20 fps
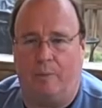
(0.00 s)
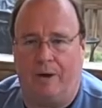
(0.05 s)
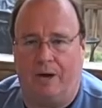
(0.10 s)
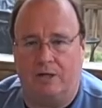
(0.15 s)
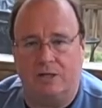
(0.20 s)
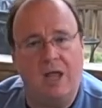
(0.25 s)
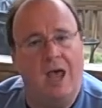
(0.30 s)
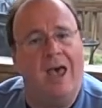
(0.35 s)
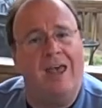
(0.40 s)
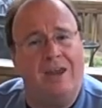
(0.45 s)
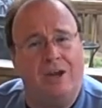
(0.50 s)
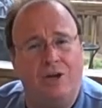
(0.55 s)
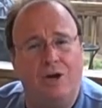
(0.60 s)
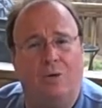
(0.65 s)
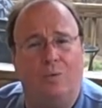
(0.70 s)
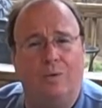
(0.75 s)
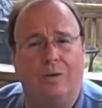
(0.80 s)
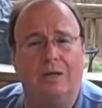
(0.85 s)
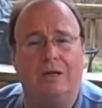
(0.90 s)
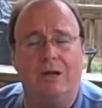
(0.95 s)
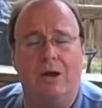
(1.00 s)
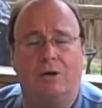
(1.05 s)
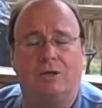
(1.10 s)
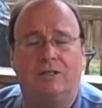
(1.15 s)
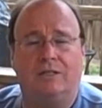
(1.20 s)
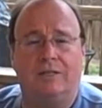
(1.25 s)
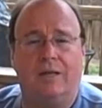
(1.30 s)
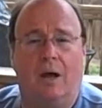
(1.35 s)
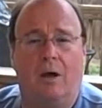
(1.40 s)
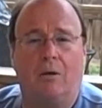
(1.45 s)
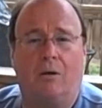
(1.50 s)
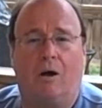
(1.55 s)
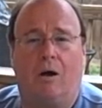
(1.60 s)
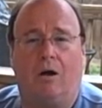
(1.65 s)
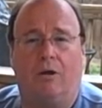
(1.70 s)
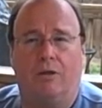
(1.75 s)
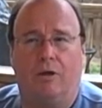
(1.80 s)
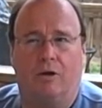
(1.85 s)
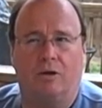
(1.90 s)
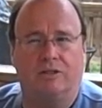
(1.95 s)
beers. You don't really notice the
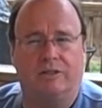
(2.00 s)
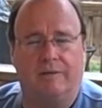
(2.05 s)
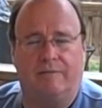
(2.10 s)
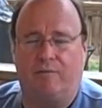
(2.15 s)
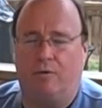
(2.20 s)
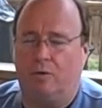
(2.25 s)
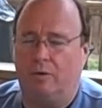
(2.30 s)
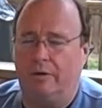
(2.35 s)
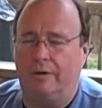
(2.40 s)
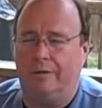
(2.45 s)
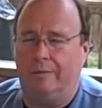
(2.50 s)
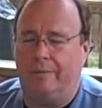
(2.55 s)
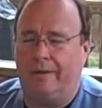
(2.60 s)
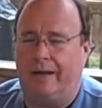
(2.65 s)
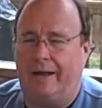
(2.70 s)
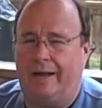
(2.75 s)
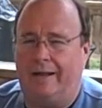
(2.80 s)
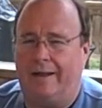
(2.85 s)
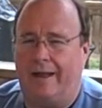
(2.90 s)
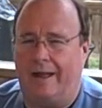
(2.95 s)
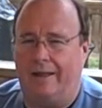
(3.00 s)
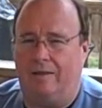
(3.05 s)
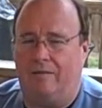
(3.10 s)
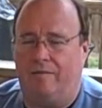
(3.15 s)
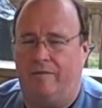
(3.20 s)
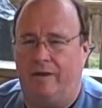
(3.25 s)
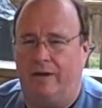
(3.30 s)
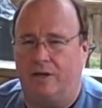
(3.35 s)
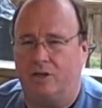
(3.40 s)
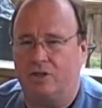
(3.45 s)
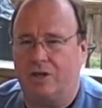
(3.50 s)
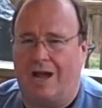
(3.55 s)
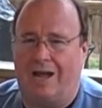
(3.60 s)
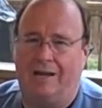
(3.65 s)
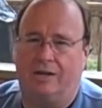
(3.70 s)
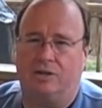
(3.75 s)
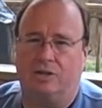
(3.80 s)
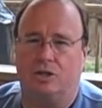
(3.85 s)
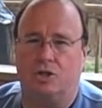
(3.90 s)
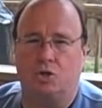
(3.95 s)
alcohol though, except for a little bit on the finish.
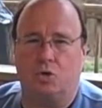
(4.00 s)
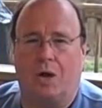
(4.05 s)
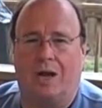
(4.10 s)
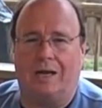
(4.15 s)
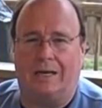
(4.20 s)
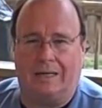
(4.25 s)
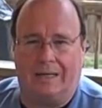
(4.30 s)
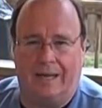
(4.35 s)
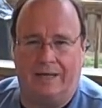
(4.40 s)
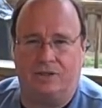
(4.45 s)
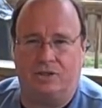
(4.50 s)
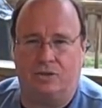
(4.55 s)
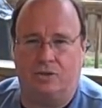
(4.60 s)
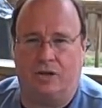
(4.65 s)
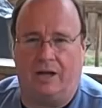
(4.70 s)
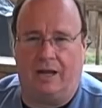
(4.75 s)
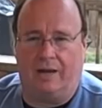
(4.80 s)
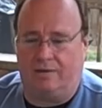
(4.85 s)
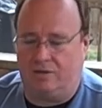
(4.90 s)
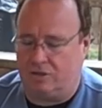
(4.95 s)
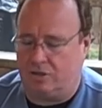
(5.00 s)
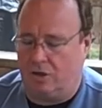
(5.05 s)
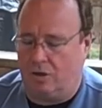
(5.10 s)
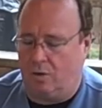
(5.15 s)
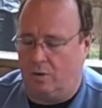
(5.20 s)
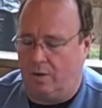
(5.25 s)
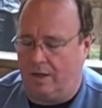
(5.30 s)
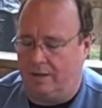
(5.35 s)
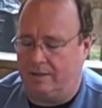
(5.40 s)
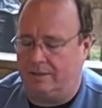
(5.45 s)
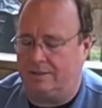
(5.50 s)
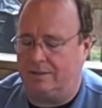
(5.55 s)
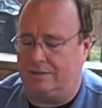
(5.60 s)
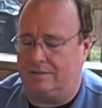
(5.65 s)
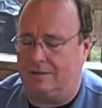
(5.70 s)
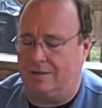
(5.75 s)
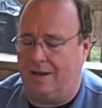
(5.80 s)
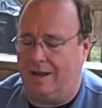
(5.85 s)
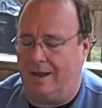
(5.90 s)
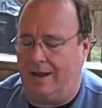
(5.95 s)
I actually tried it yesterday, so uh, this
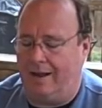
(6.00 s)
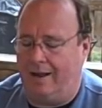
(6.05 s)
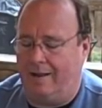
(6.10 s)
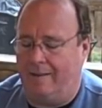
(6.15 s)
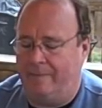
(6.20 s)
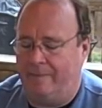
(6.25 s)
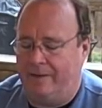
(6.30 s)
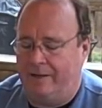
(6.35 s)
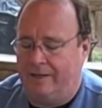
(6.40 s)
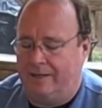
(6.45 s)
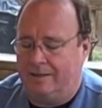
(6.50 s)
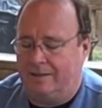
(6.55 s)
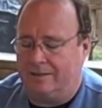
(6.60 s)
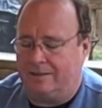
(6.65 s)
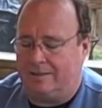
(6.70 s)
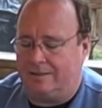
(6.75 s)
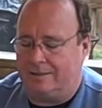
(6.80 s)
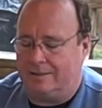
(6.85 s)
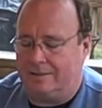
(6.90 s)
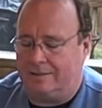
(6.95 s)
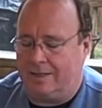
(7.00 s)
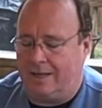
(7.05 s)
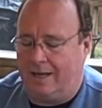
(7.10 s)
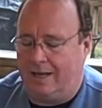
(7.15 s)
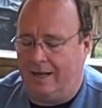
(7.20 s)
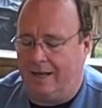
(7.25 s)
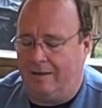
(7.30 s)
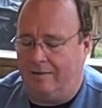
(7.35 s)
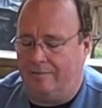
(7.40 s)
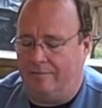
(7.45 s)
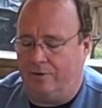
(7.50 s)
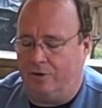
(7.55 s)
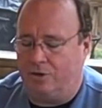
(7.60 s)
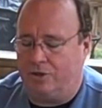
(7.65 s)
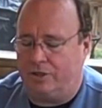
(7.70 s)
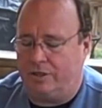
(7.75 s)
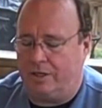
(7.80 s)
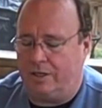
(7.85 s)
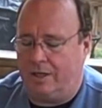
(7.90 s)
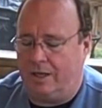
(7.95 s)
isn't a uh, this isn't a uh,
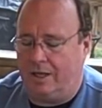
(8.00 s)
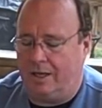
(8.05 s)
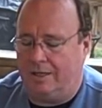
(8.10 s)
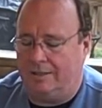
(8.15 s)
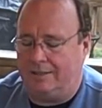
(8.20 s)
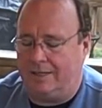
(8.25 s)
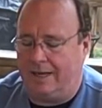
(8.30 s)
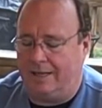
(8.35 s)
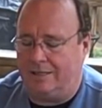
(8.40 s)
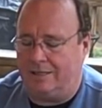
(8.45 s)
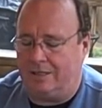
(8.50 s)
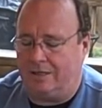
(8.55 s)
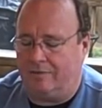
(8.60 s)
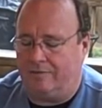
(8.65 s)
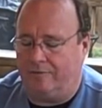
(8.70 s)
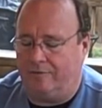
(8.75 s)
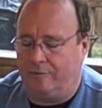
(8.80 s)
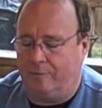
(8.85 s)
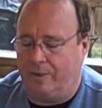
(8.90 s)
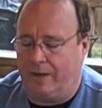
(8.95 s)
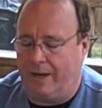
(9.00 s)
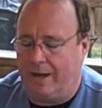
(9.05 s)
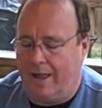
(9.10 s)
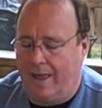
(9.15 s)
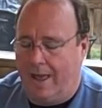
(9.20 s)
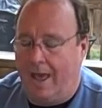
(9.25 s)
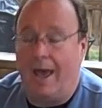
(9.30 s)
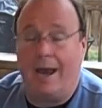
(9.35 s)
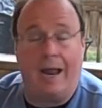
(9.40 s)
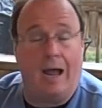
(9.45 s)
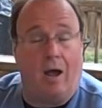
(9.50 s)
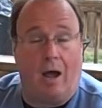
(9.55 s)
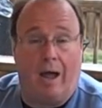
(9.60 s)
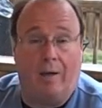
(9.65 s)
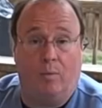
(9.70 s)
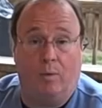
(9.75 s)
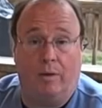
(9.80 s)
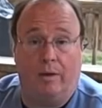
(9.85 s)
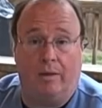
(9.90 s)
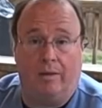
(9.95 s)
virgin uh, tasting for me. Anyhow,
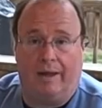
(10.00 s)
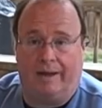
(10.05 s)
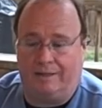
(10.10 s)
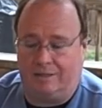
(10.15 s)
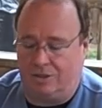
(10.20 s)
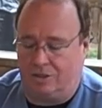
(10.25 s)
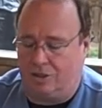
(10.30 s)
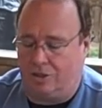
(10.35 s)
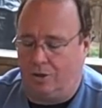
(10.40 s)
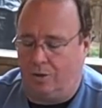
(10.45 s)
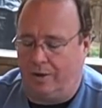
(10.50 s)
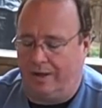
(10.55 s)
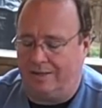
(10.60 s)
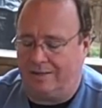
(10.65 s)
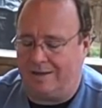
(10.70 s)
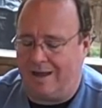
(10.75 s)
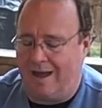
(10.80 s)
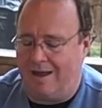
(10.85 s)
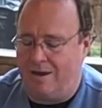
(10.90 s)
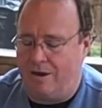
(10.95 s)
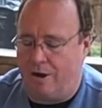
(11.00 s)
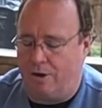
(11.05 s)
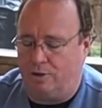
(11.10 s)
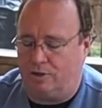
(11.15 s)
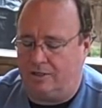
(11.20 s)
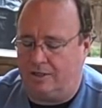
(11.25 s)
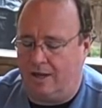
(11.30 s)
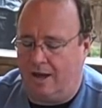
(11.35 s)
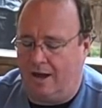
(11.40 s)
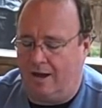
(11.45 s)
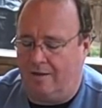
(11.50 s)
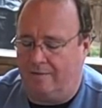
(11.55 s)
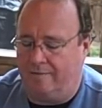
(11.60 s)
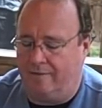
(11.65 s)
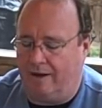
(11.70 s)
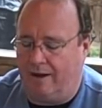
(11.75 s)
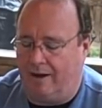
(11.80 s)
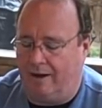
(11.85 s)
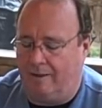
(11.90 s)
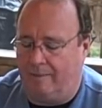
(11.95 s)
I really liked it too. It's got notes
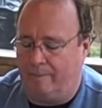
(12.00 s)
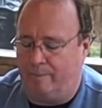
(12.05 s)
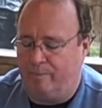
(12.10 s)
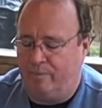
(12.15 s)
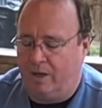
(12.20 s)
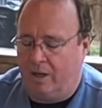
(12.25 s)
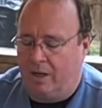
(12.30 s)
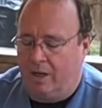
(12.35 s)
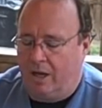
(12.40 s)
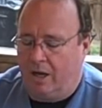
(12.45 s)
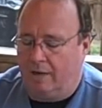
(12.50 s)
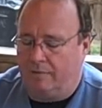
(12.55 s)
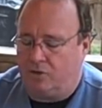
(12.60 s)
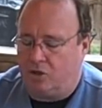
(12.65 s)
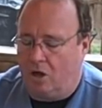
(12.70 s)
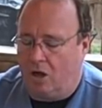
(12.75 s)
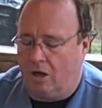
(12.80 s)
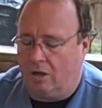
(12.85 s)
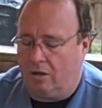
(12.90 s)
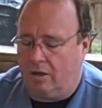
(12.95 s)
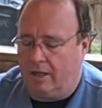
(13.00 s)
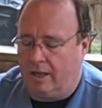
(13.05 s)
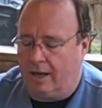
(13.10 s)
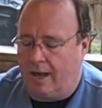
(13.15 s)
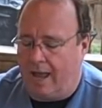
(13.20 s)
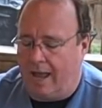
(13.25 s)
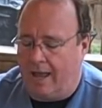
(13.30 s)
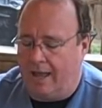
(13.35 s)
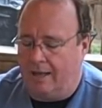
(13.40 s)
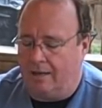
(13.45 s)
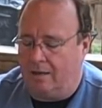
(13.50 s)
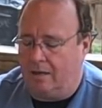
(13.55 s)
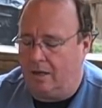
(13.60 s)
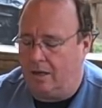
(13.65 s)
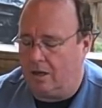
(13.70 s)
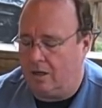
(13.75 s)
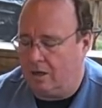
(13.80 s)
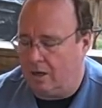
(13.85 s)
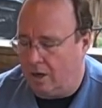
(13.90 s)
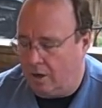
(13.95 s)
of, um, of chocolate and
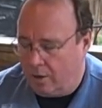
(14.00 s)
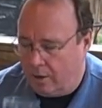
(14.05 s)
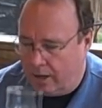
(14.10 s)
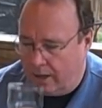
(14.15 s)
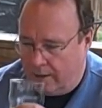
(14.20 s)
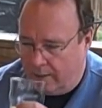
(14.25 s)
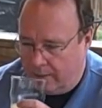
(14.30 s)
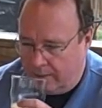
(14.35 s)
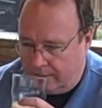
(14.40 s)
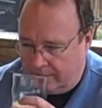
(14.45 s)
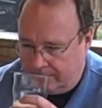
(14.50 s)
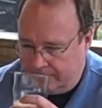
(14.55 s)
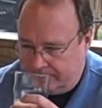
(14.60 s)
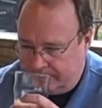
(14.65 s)
cocoa.